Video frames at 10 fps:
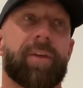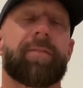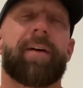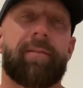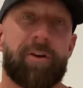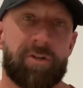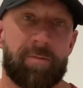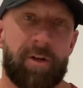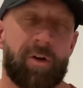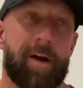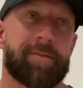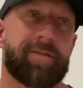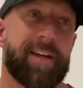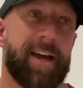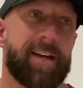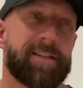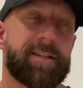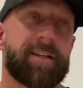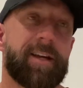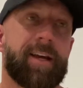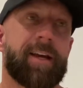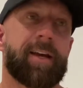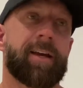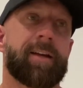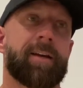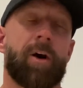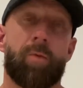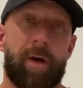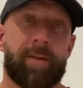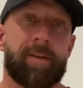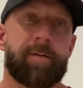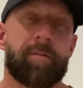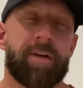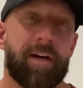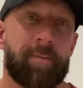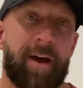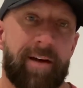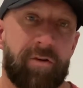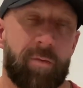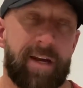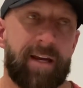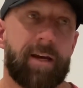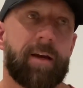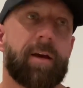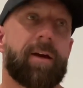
500 milligrams of test, and and then I'm talking about every week,